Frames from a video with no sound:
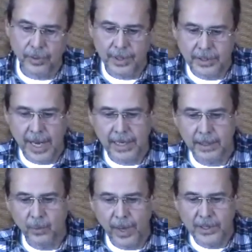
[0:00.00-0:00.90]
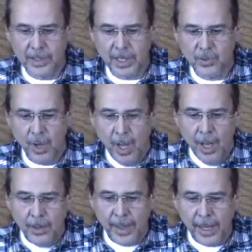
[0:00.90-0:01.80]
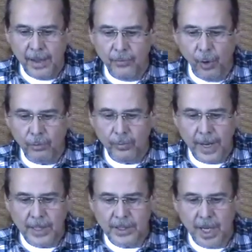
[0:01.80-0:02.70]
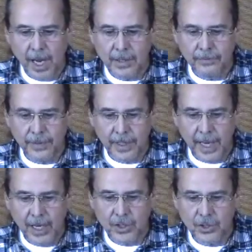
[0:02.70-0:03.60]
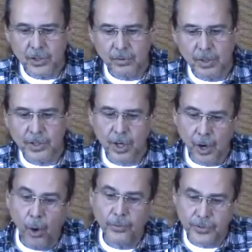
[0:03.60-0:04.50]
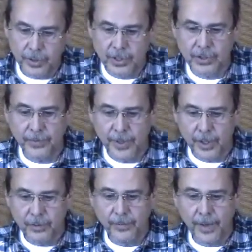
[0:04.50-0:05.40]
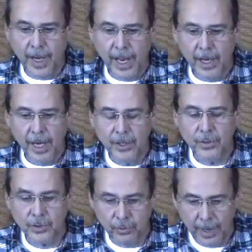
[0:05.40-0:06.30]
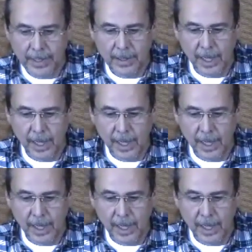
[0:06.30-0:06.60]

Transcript: Exactly. Wayne says they have already signed affiliations across the country. Oh, so this is for the, for the headline news. Great.